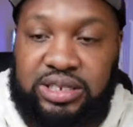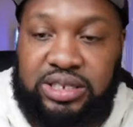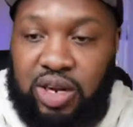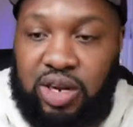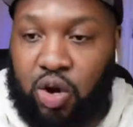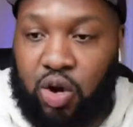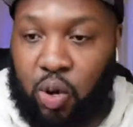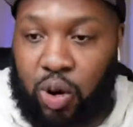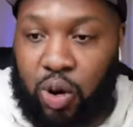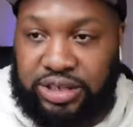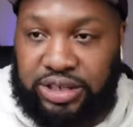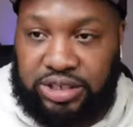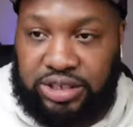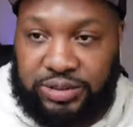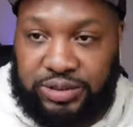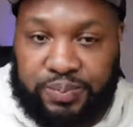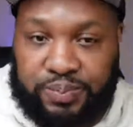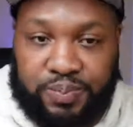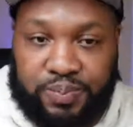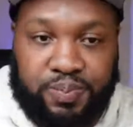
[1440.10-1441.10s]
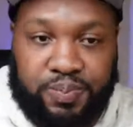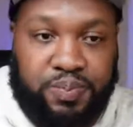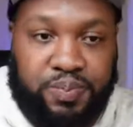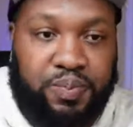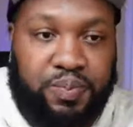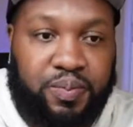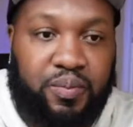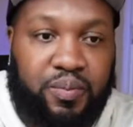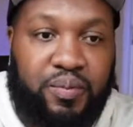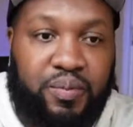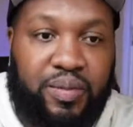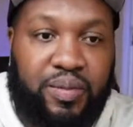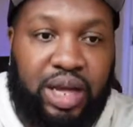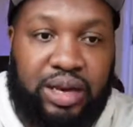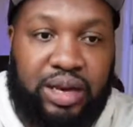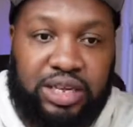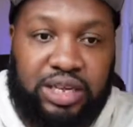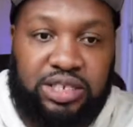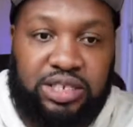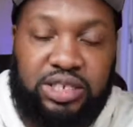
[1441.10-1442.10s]
a question,
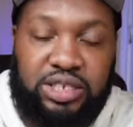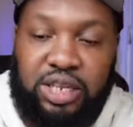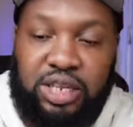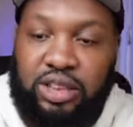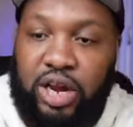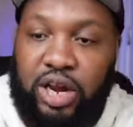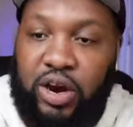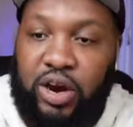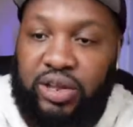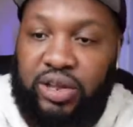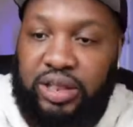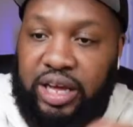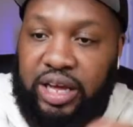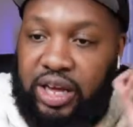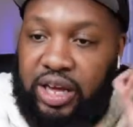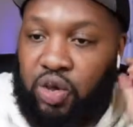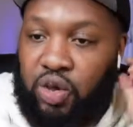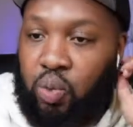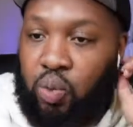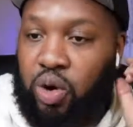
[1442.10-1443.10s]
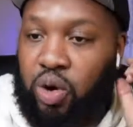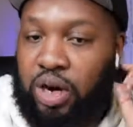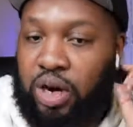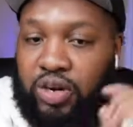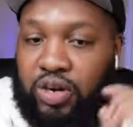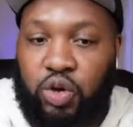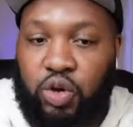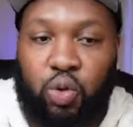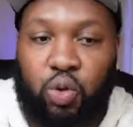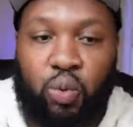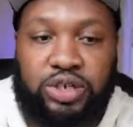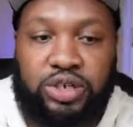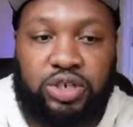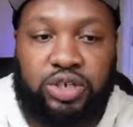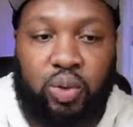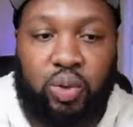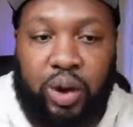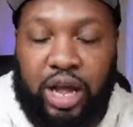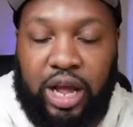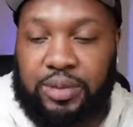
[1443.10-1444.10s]
this is the third thing you want to do with
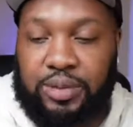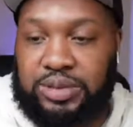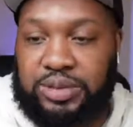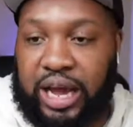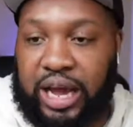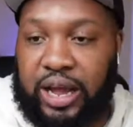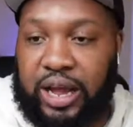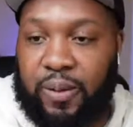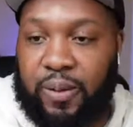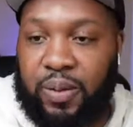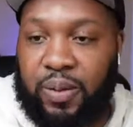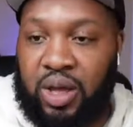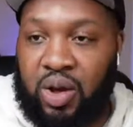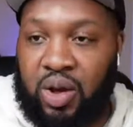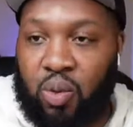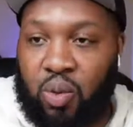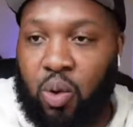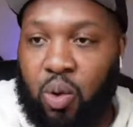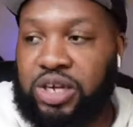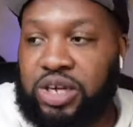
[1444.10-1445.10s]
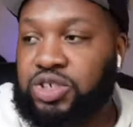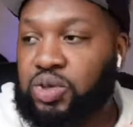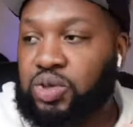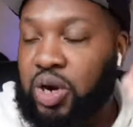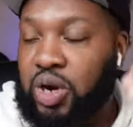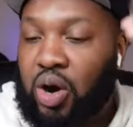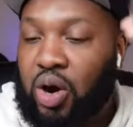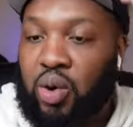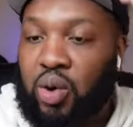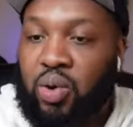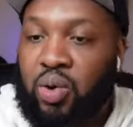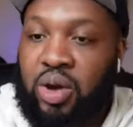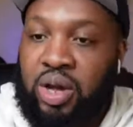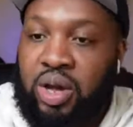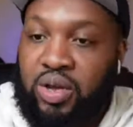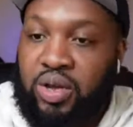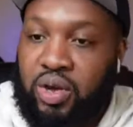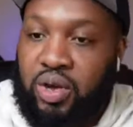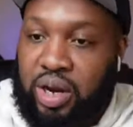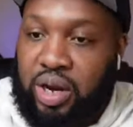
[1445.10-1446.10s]
your website. Once you know
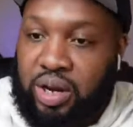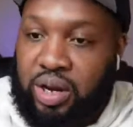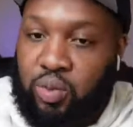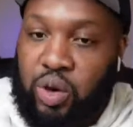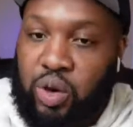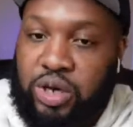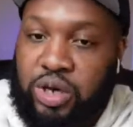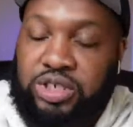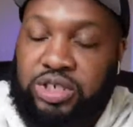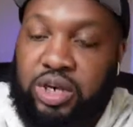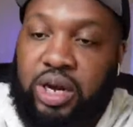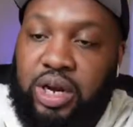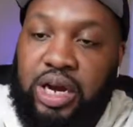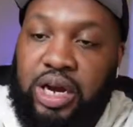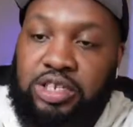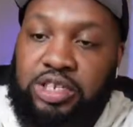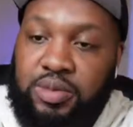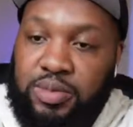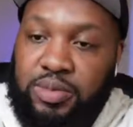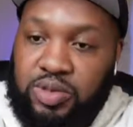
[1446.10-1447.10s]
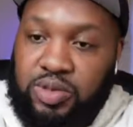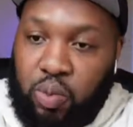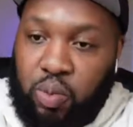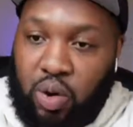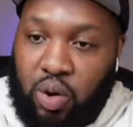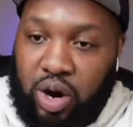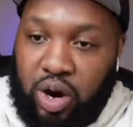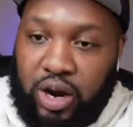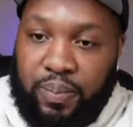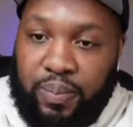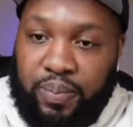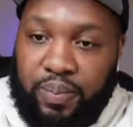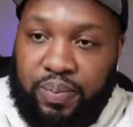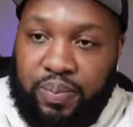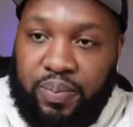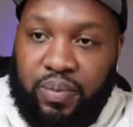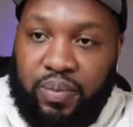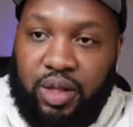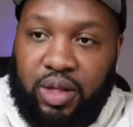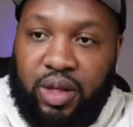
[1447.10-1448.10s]
what your customers want,
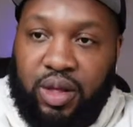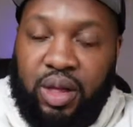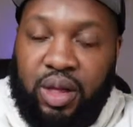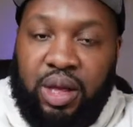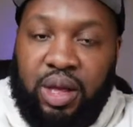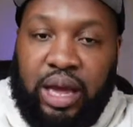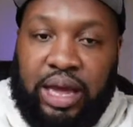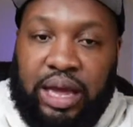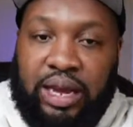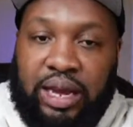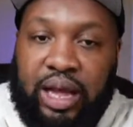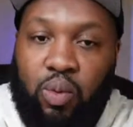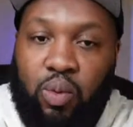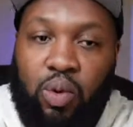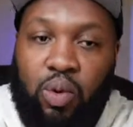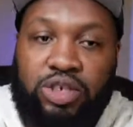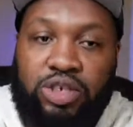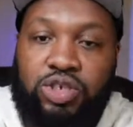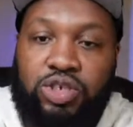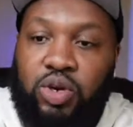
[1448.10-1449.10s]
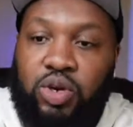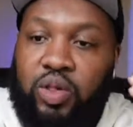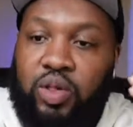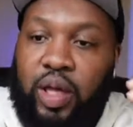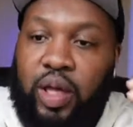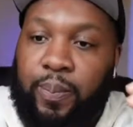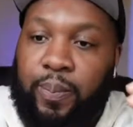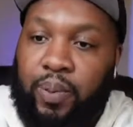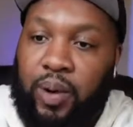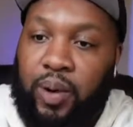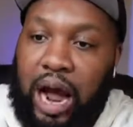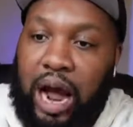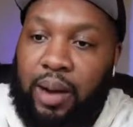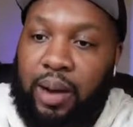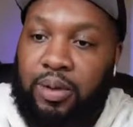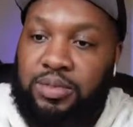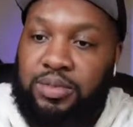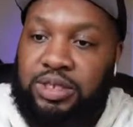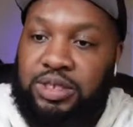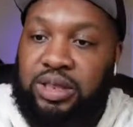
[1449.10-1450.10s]
and then once you know their
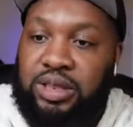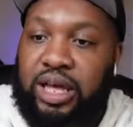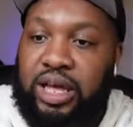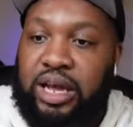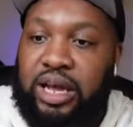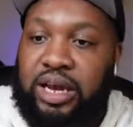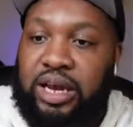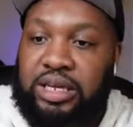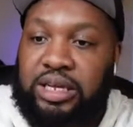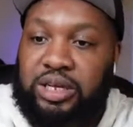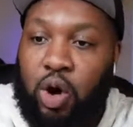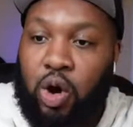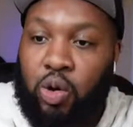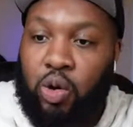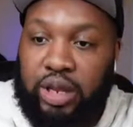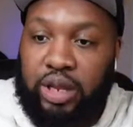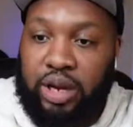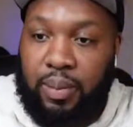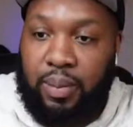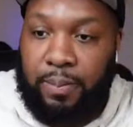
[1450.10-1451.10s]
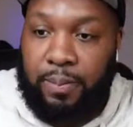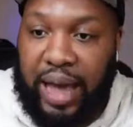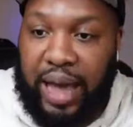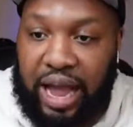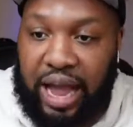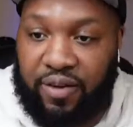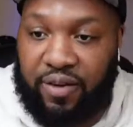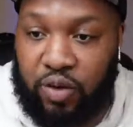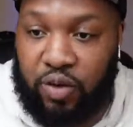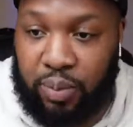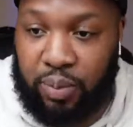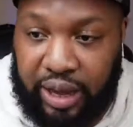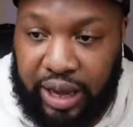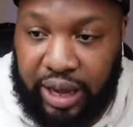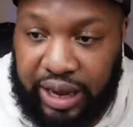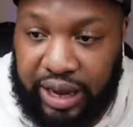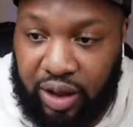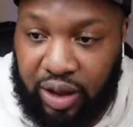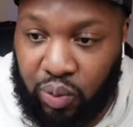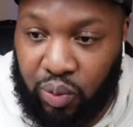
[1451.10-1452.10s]
problems, the thing that's holding them back from
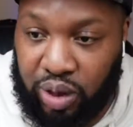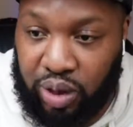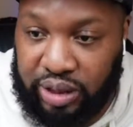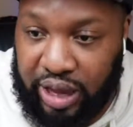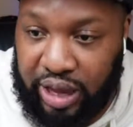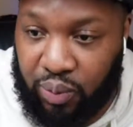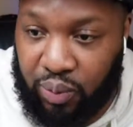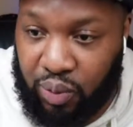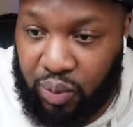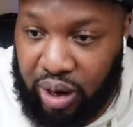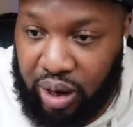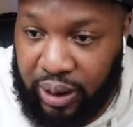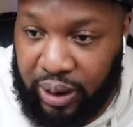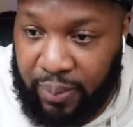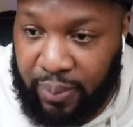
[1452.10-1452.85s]
getting what they want,